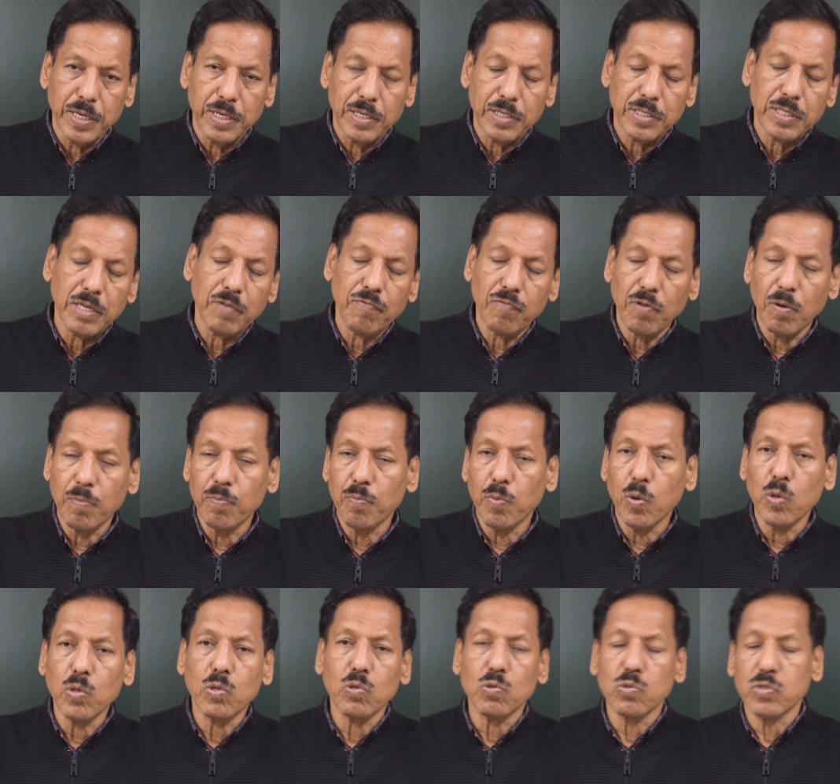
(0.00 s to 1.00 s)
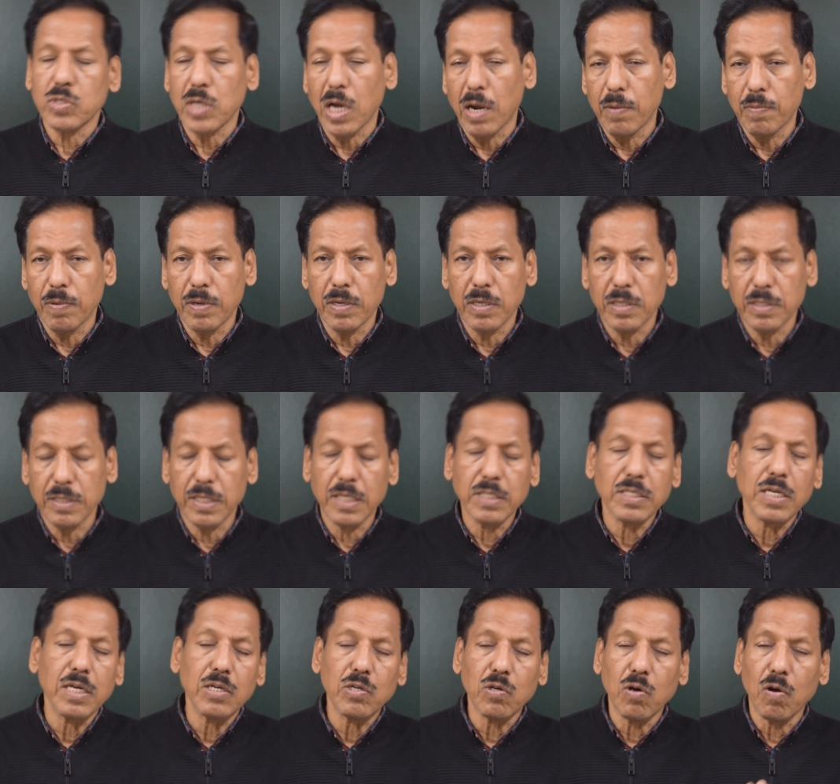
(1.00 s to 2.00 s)
say from port to starboard, the
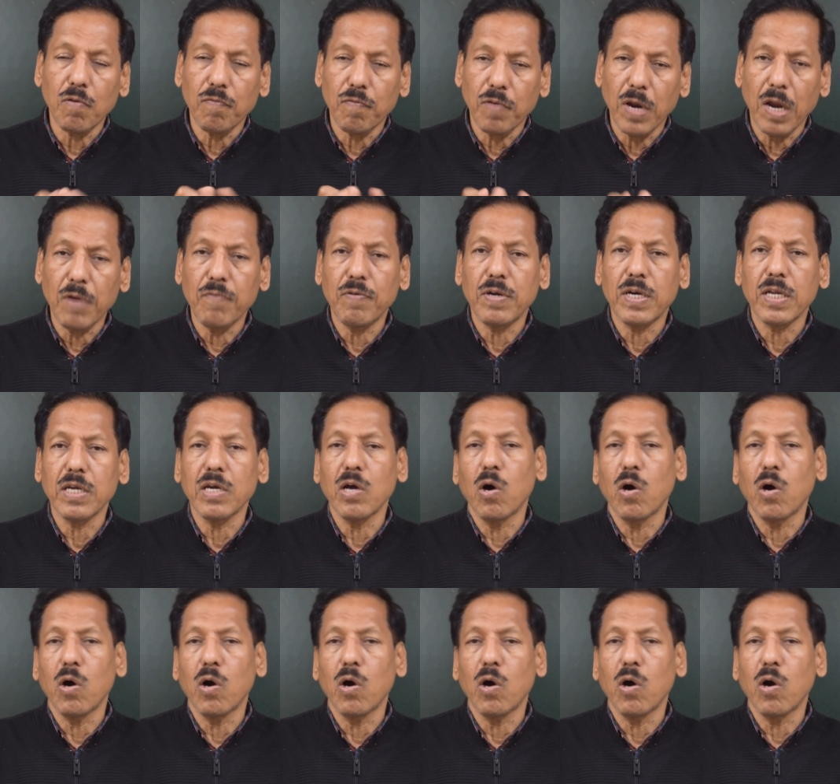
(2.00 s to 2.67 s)
center of gravity